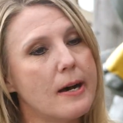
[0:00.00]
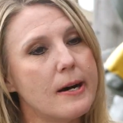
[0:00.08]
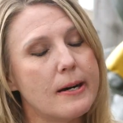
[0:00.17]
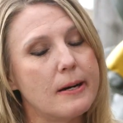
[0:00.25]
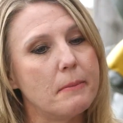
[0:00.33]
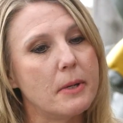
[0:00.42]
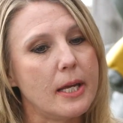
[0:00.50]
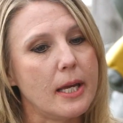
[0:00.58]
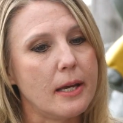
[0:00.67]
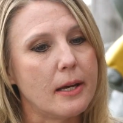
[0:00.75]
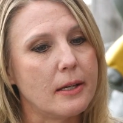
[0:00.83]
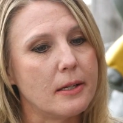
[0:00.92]
Um,
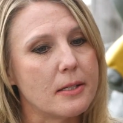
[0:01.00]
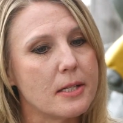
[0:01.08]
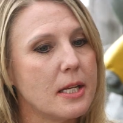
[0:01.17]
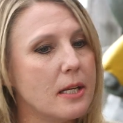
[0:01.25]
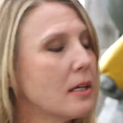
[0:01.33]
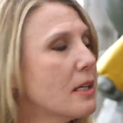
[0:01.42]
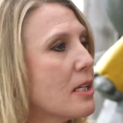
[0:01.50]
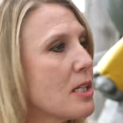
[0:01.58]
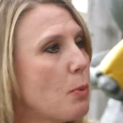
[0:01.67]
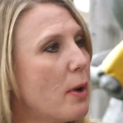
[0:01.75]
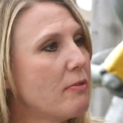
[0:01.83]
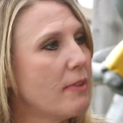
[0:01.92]
and he and
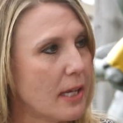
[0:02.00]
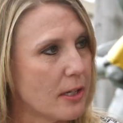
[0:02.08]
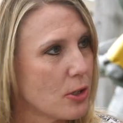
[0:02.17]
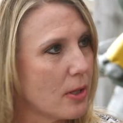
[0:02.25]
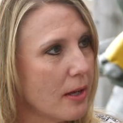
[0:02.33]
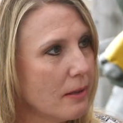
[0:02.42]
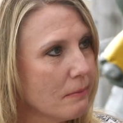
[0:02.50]
his wife Angela